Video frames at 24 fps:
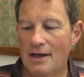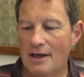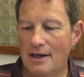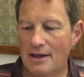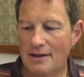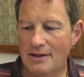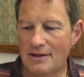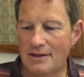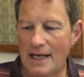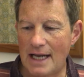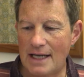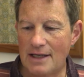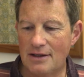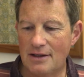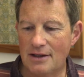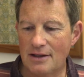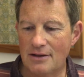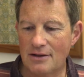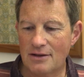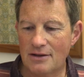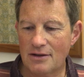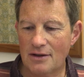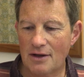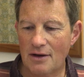
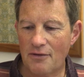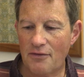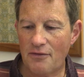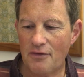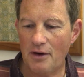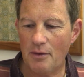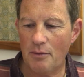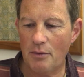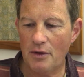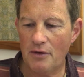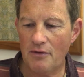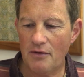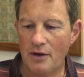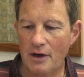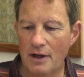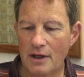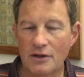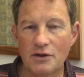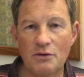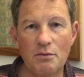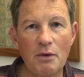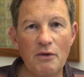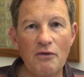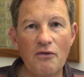sentence from the verse
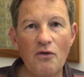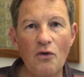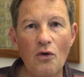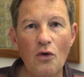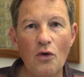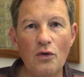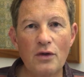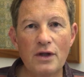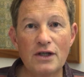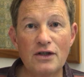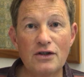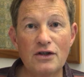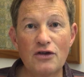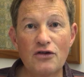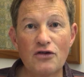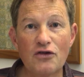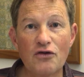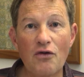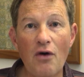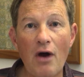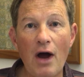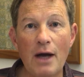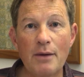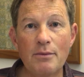before that
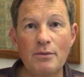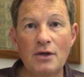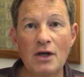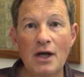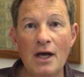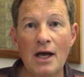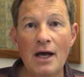described